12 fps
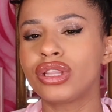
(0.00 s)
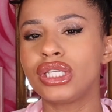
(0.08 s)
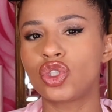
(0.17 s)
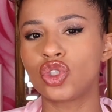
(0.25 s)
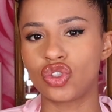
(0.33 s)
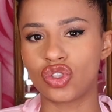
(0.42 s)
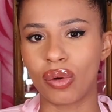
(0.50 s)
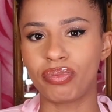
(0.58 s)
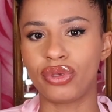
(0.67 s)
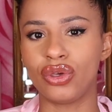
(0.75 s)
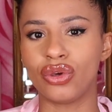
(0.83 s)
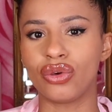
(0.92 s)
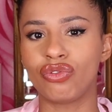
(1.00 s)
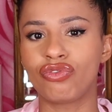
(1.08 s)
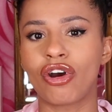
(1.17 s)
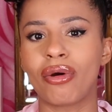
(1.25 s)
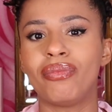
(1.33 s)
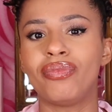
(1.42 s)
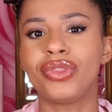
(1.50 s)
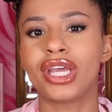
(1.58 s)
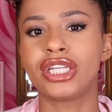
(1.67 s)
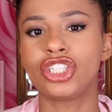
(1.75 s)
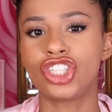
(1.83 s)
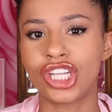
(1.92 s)
stop you from
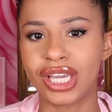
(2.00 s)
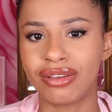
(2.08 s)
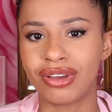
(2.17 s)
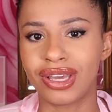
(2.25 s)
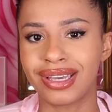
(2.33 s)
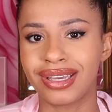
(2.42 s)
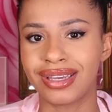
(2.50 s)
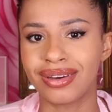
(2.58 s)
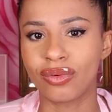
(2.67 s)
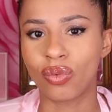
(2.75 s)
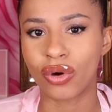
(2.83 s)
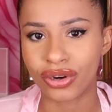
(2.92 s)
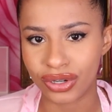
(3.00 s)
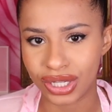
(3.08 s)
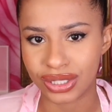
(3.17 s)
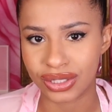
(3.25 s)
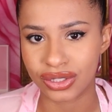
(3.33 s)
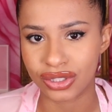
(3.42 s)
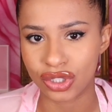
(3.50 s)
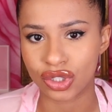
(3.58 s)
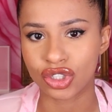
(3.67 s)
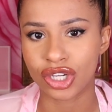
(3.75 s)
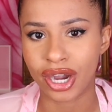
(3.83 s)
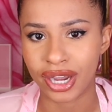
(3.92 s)
achieving what it is you're
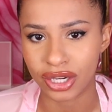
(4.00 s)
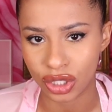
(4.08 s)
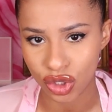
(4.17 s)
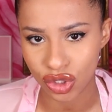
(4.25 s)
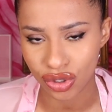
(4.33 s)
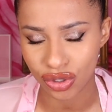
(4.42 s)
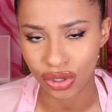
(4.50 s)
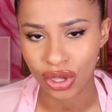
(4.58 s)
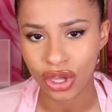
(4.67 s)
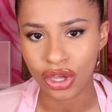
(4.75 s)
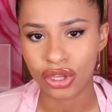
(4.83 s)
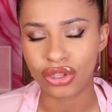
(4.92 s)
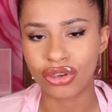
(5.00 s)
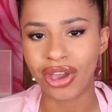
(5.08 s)
trying to do. You